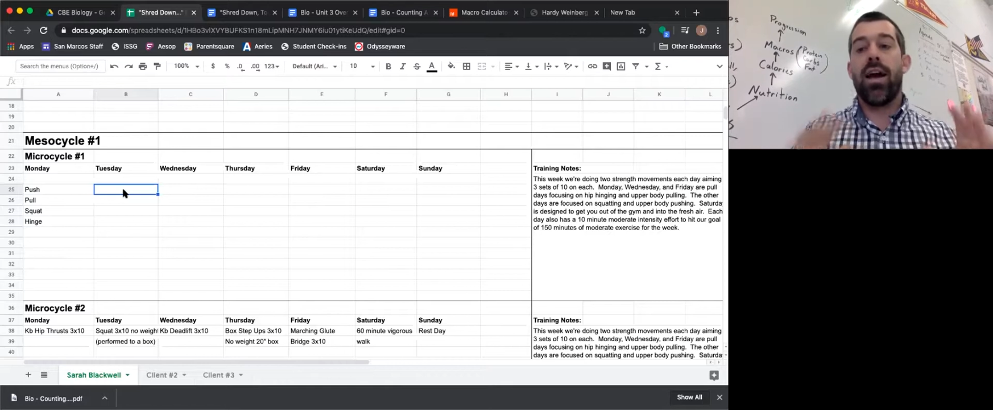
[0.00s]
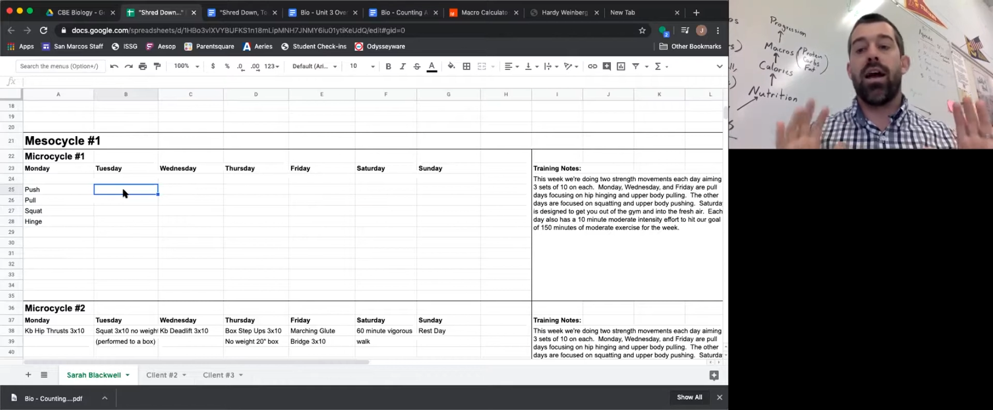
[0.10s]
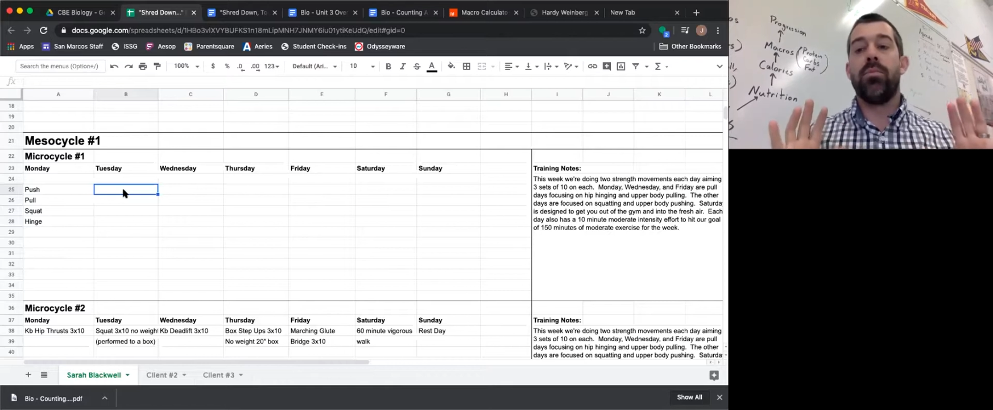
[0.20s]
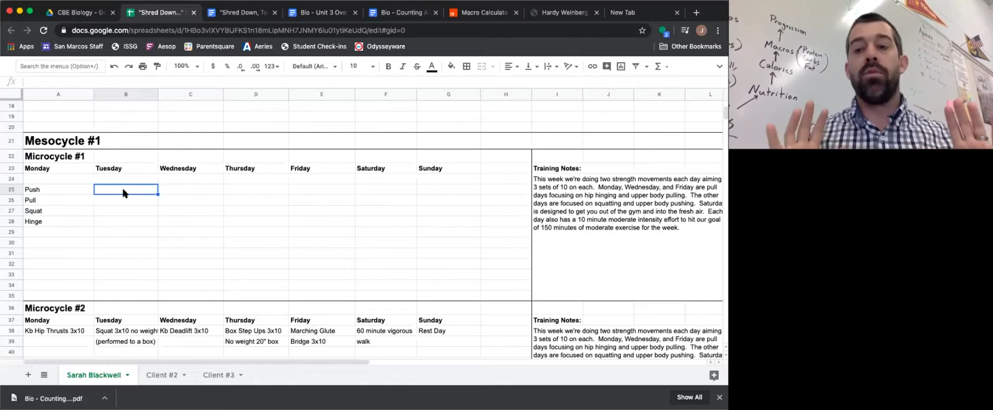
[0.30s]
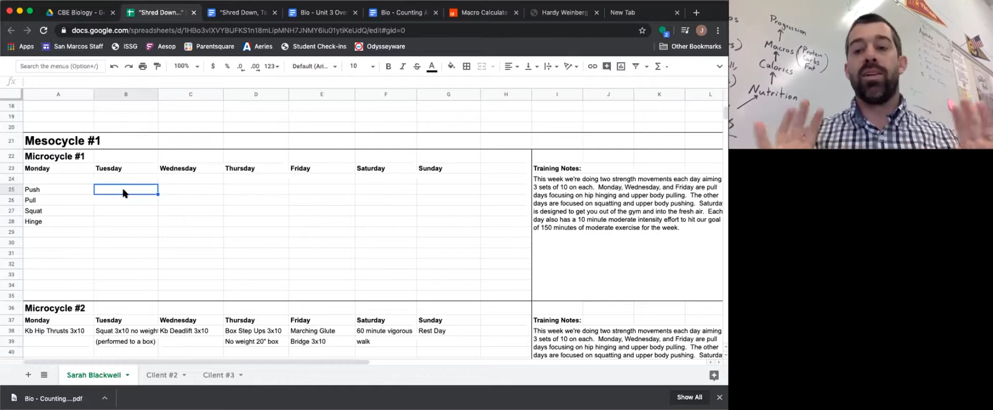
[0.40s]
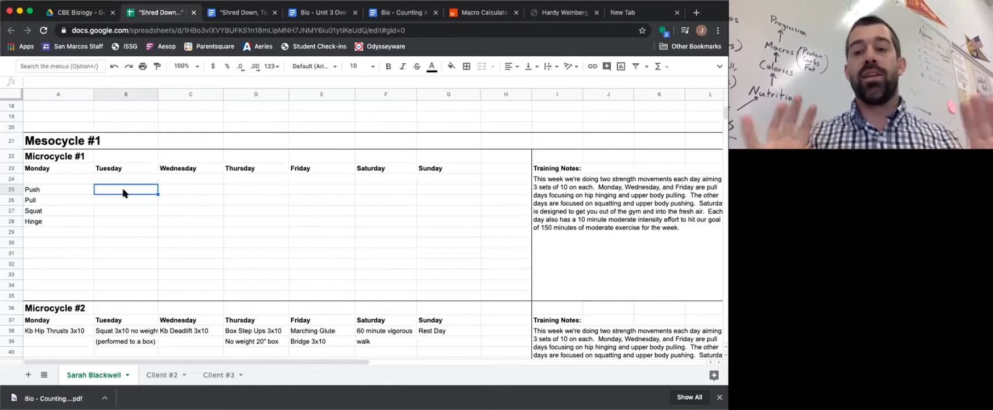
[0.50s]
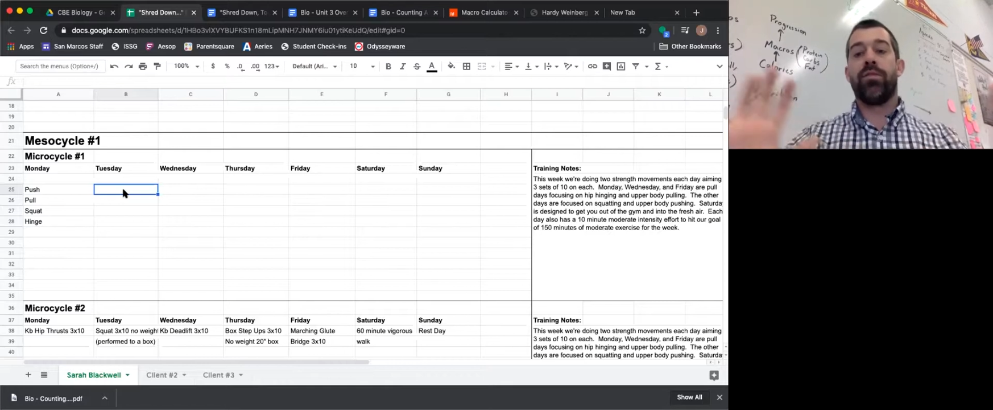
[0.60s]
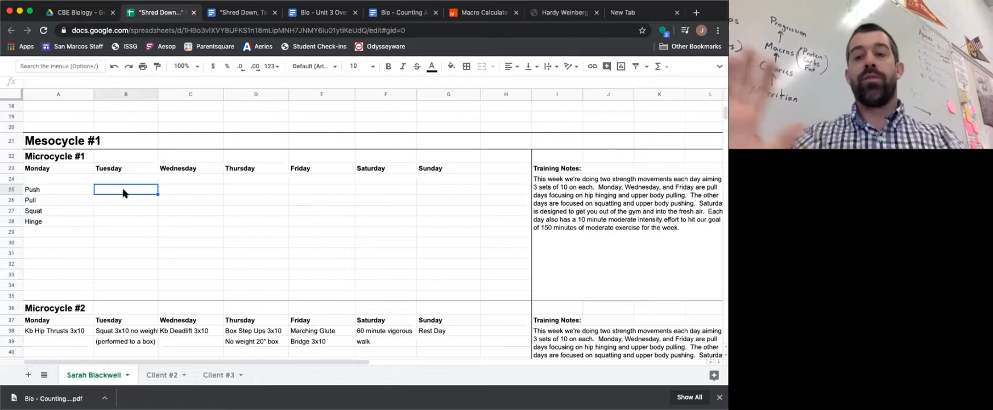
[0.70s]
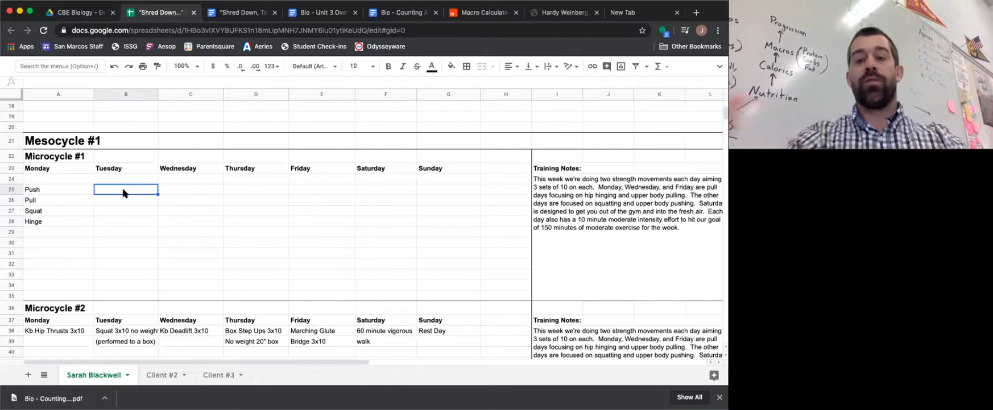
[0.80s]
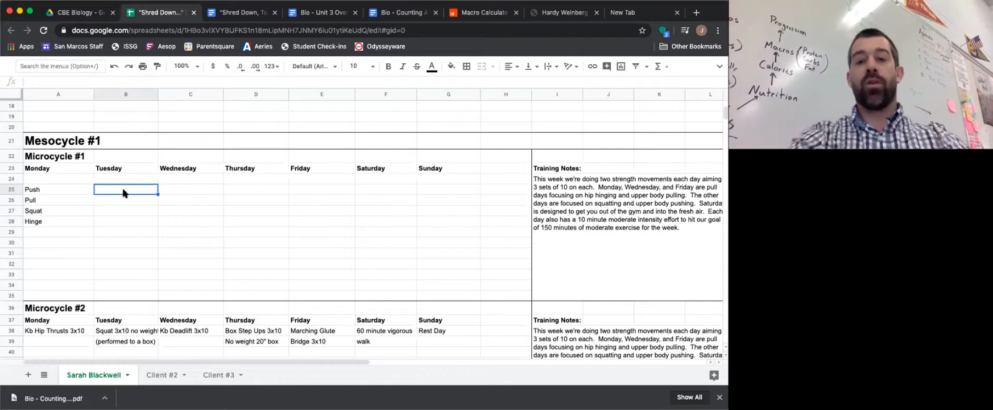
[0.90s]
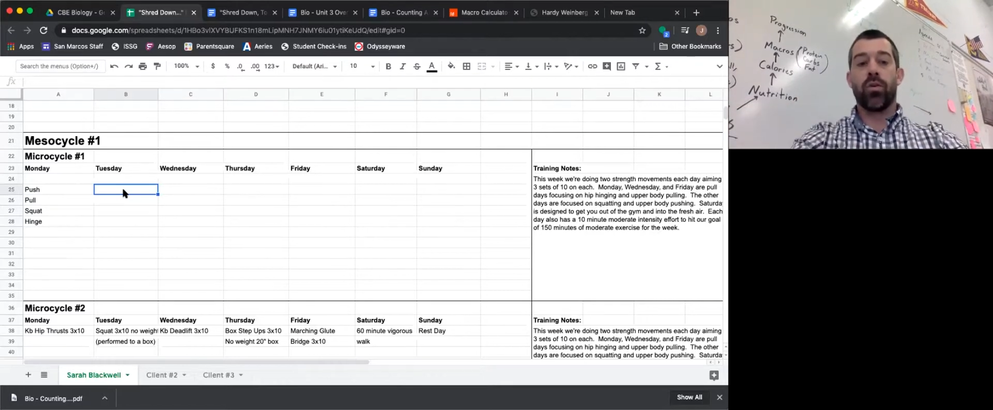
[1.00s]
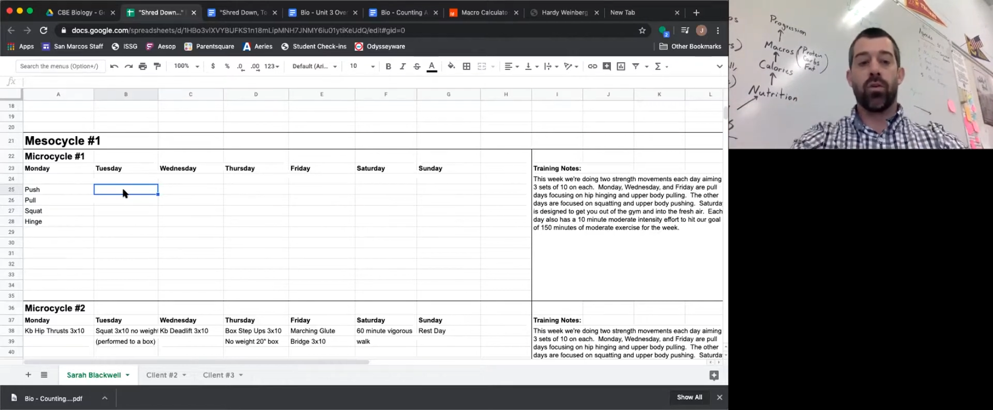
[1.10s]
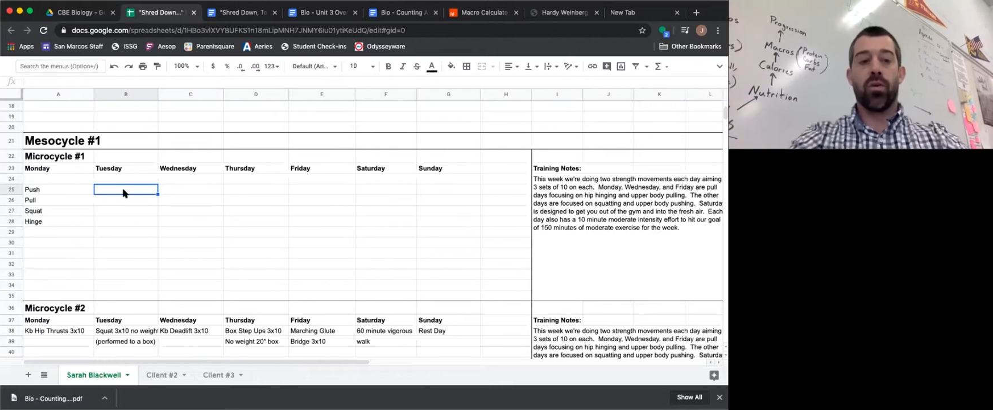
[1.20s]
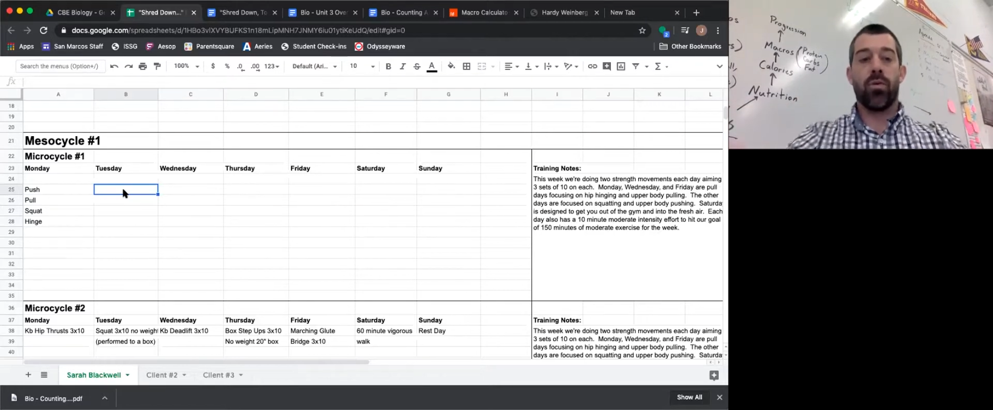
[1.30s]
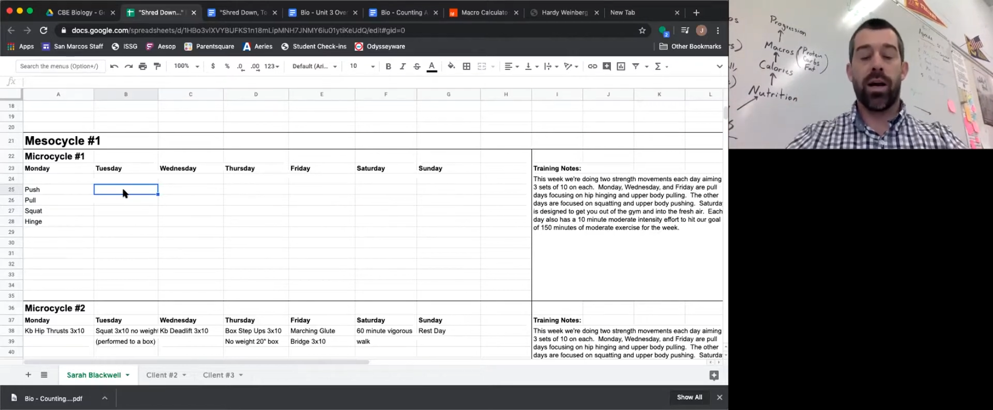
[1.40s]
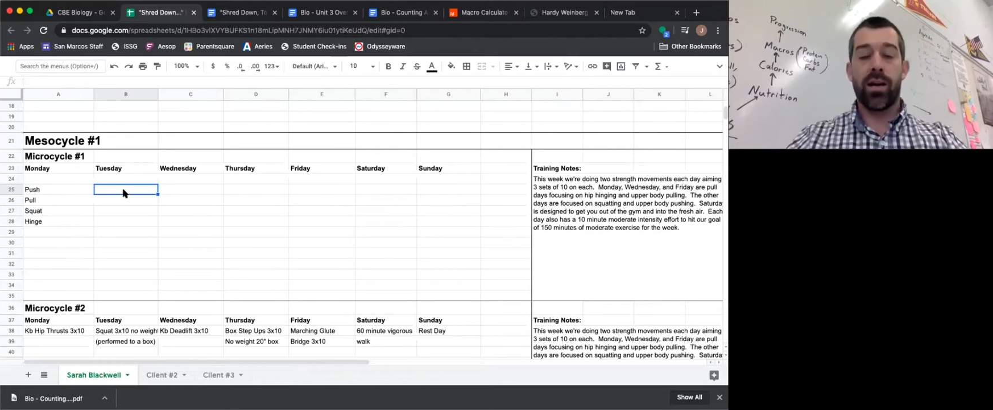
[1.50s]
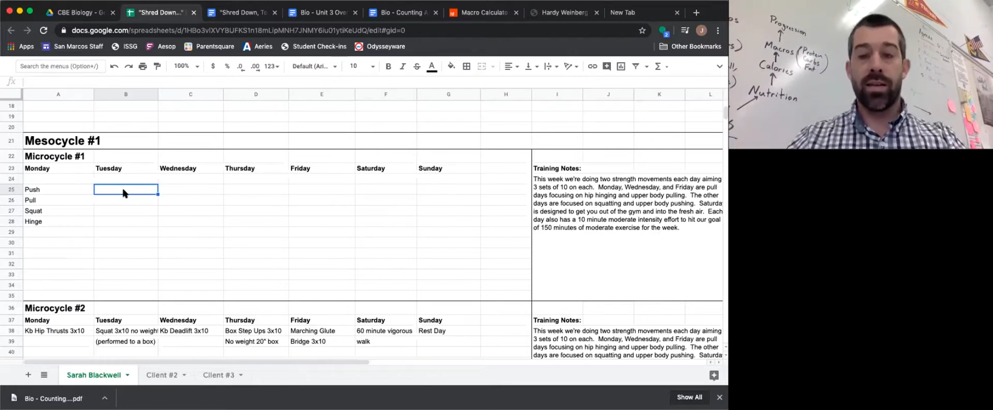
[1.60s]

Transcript: and moving further away.